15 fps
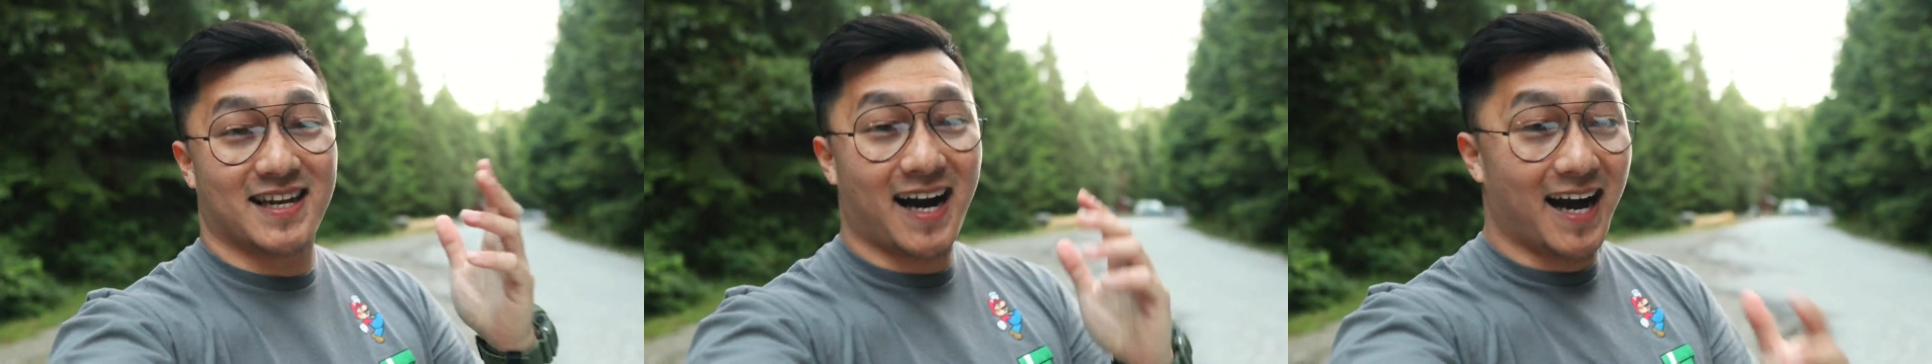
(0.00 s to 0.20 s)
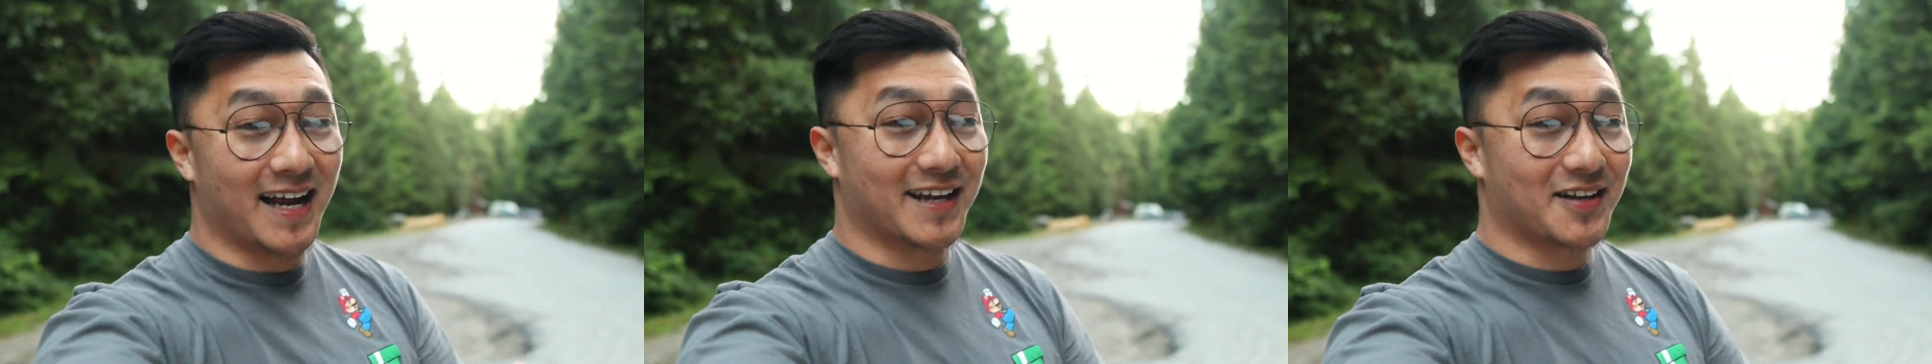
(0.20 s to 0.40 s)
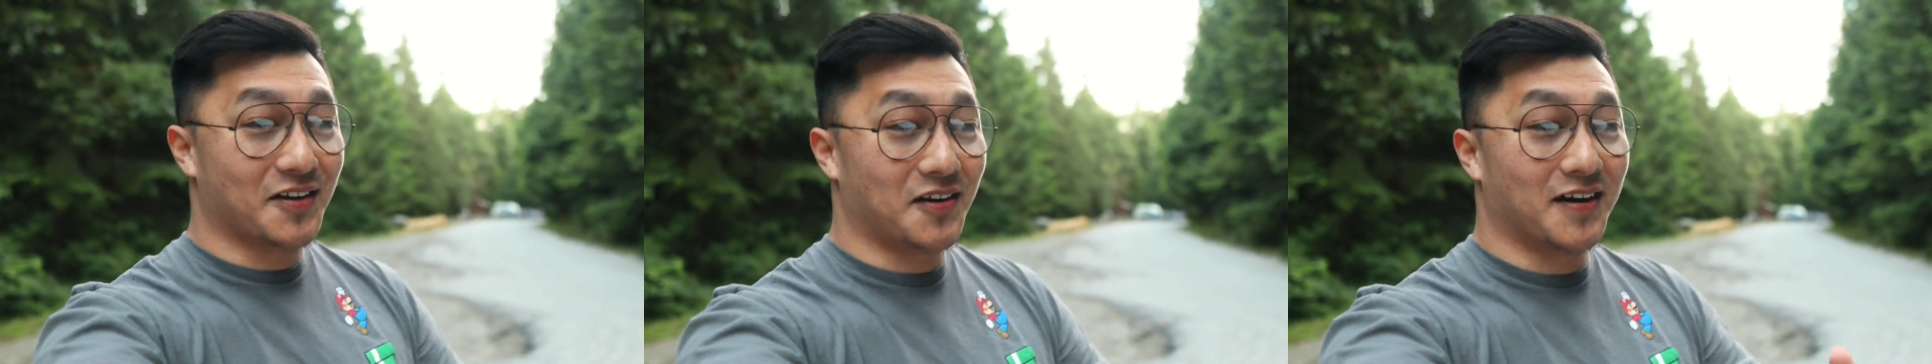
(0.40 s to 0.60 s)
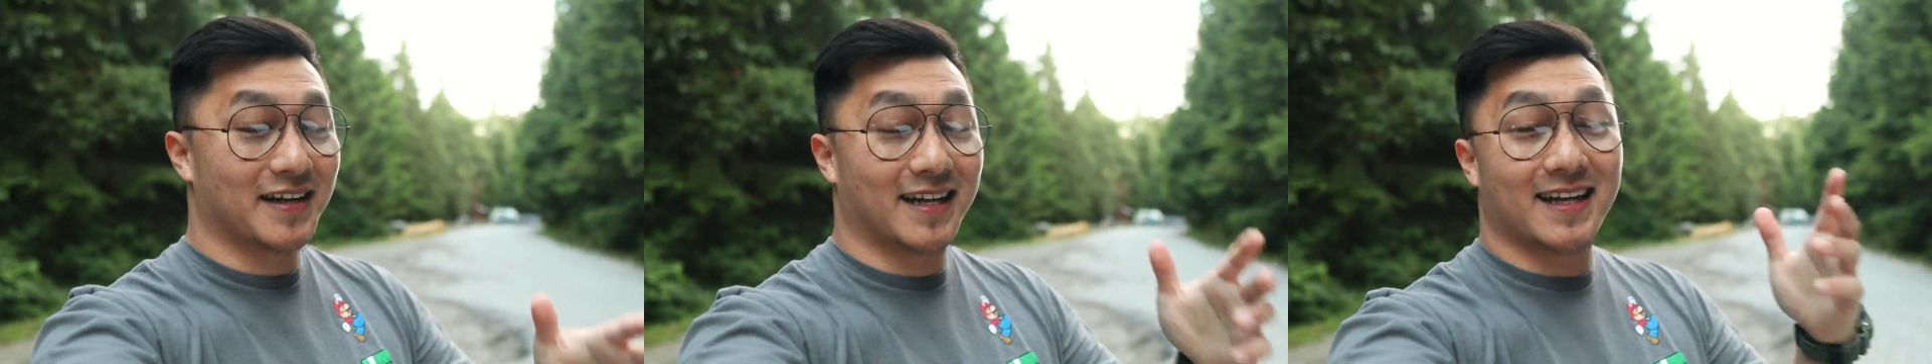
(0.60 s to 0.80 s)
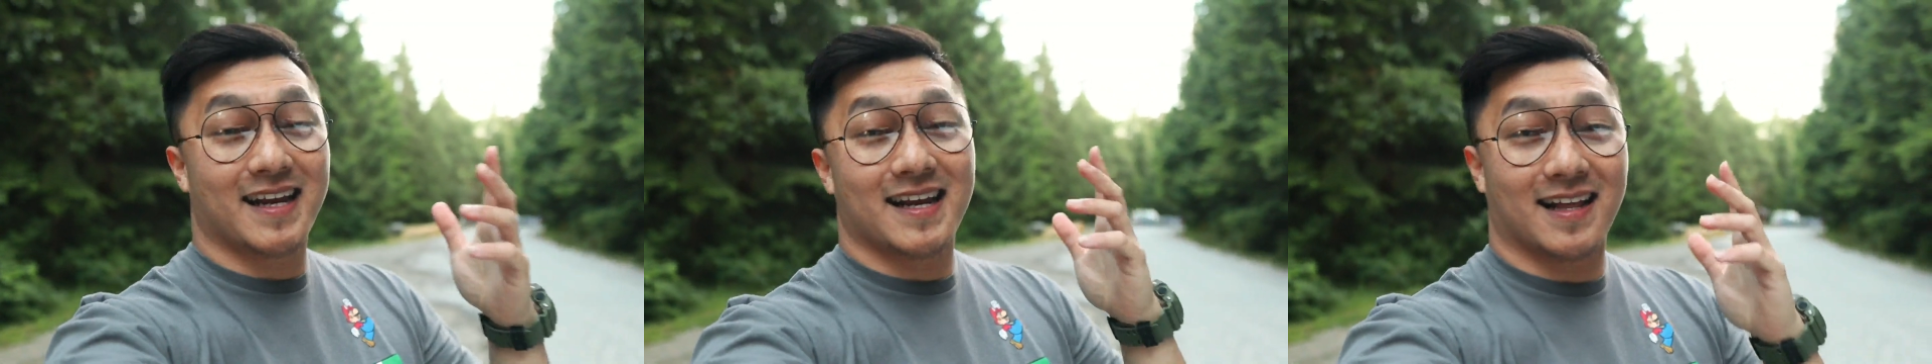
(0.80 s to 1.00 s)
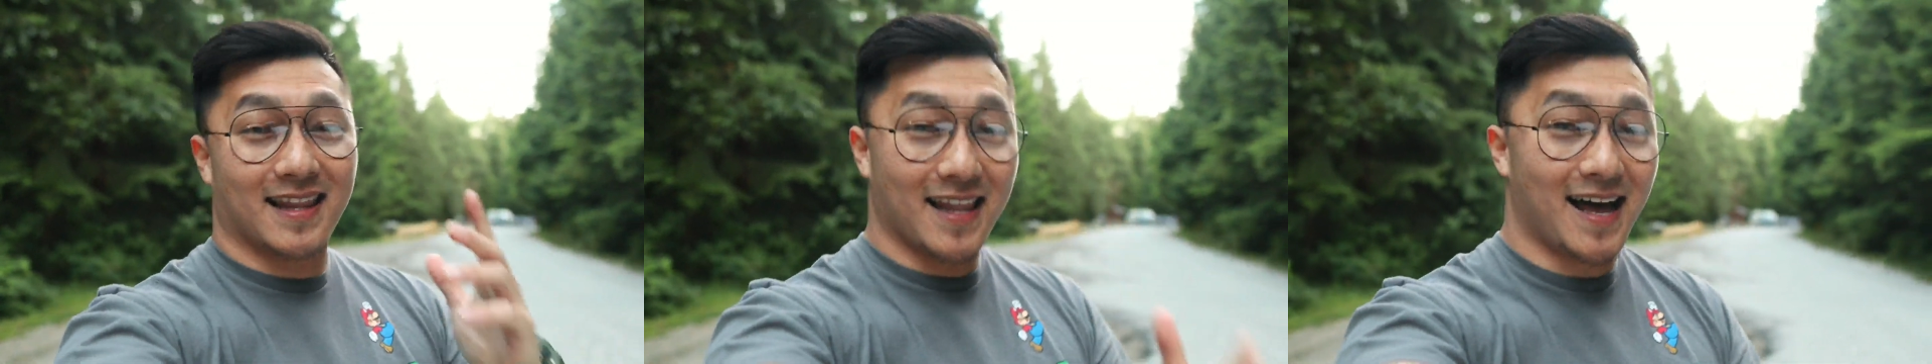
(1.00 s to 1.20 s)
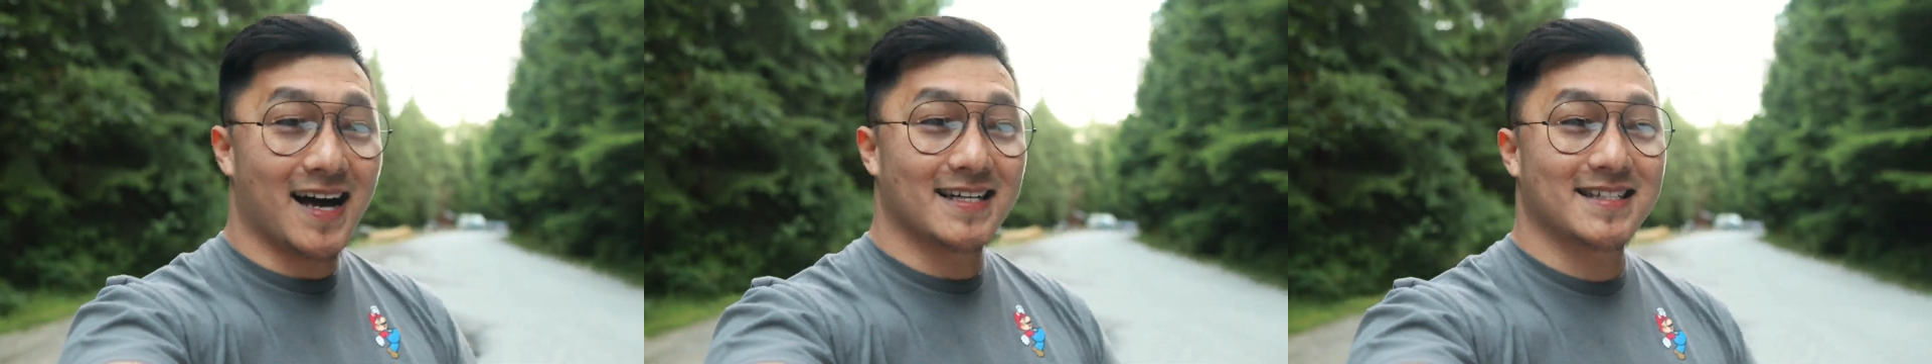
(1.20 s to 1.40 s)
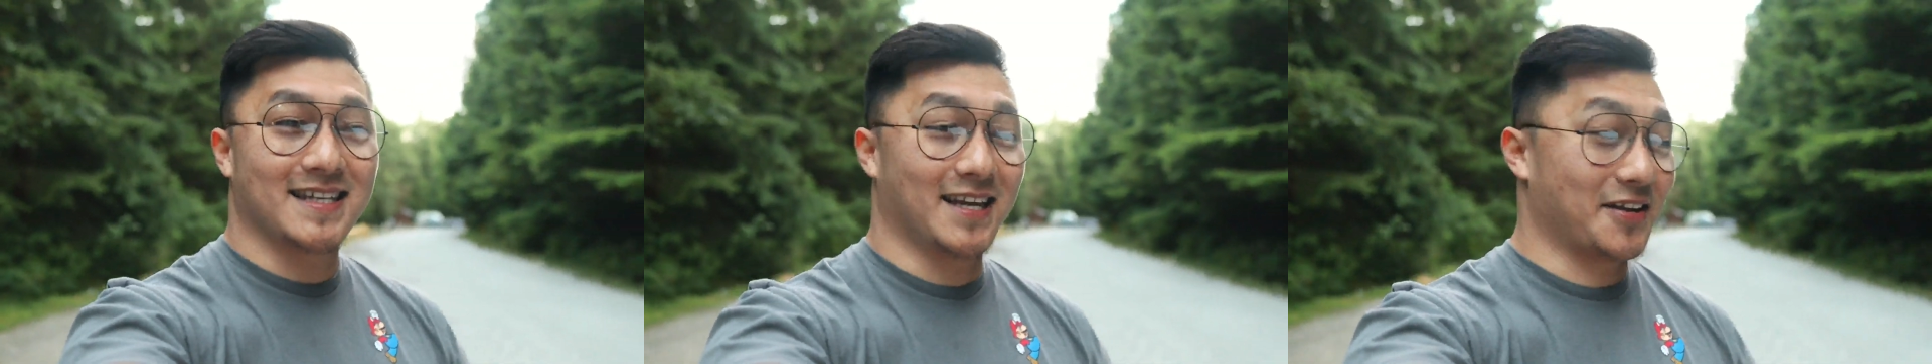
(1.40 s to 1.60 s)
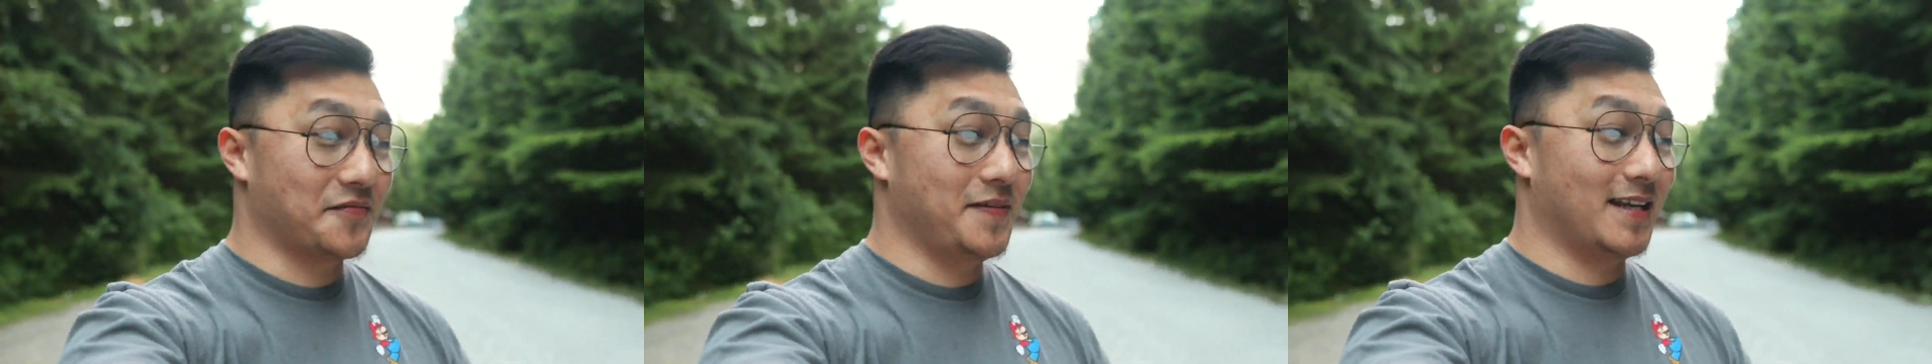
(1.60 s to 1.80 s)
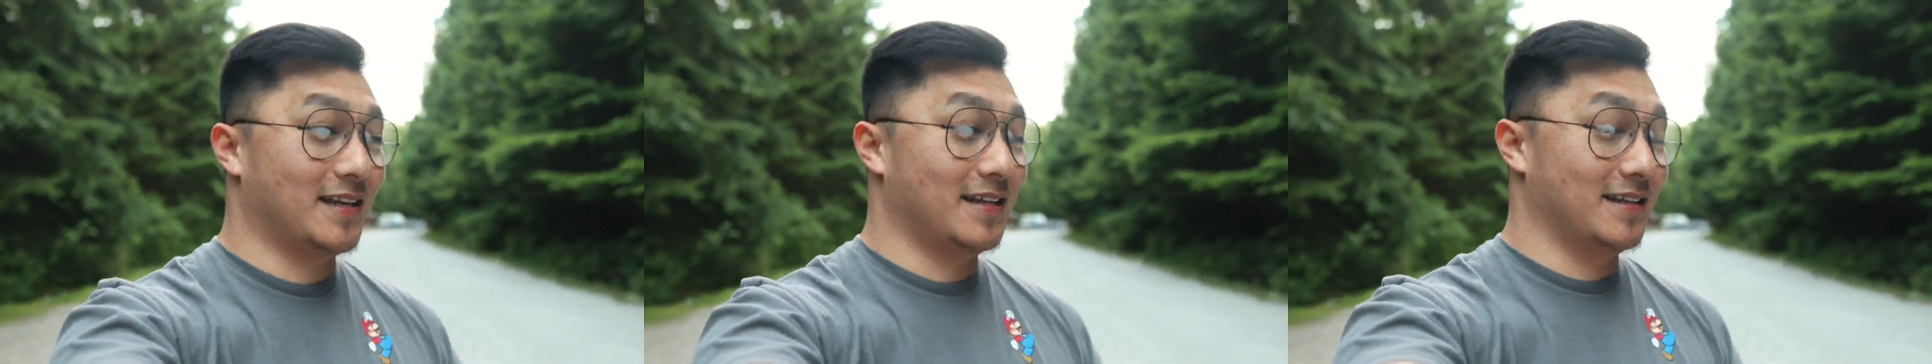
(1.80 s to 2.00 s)
icon and a classic
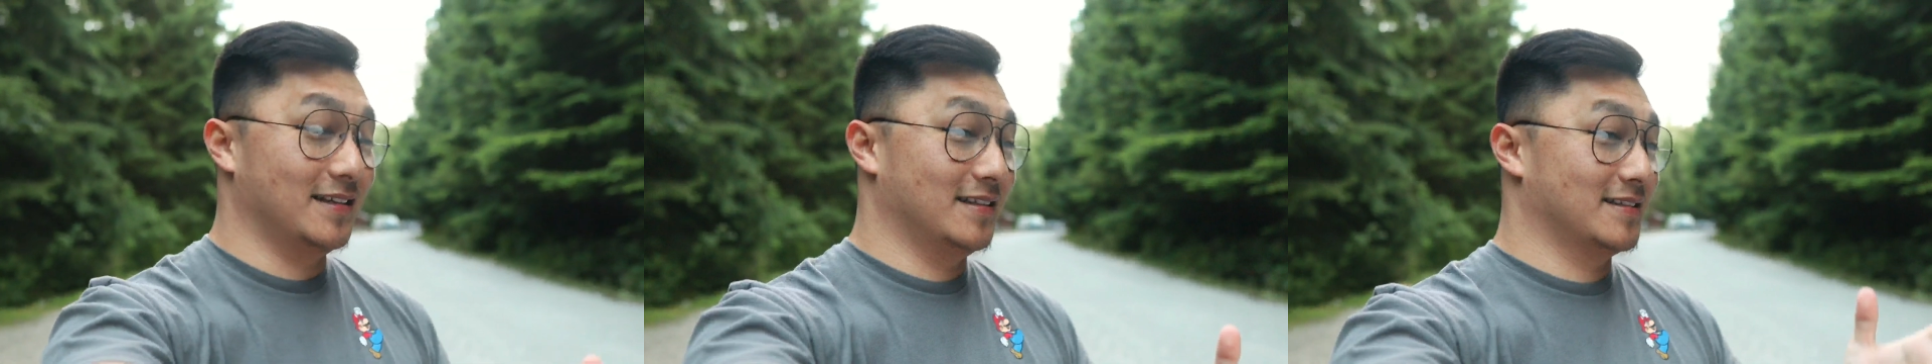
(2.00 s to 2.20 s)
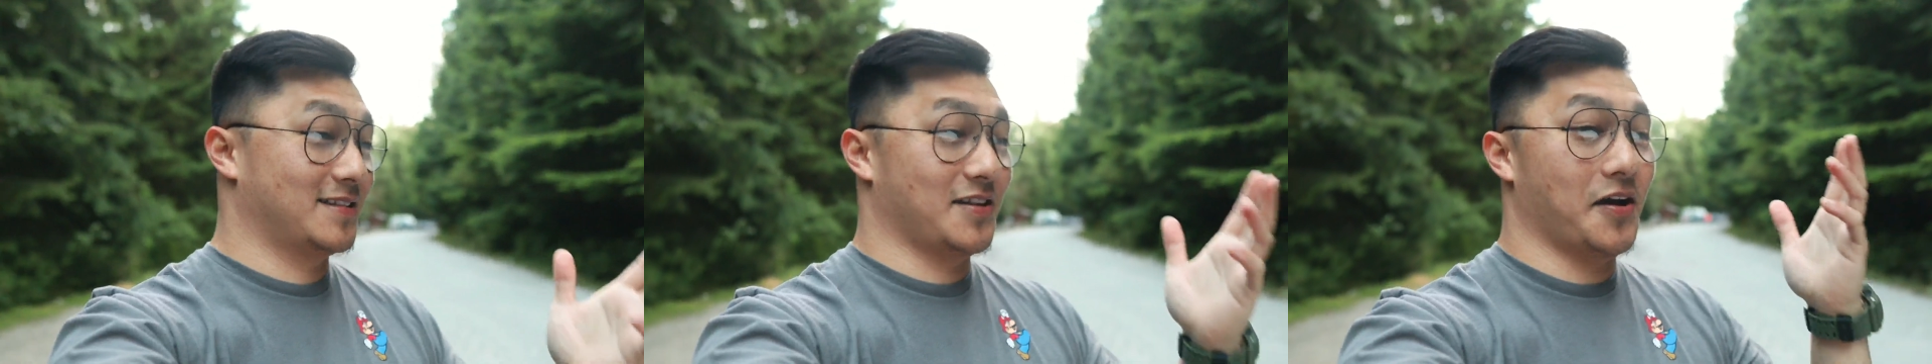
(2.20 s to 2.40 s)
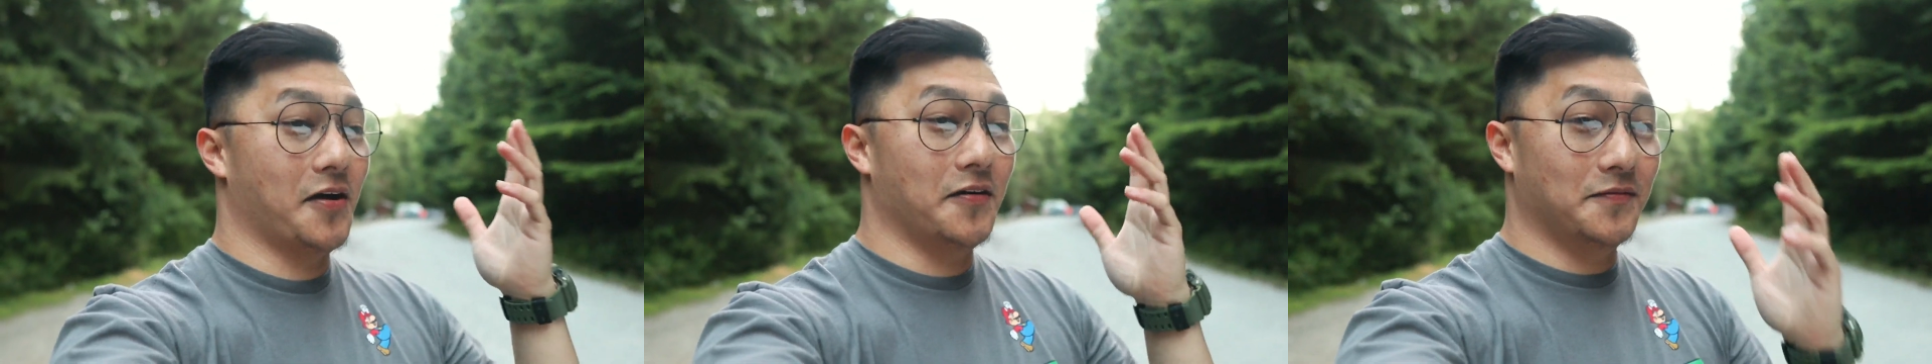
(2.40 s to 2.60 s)
because,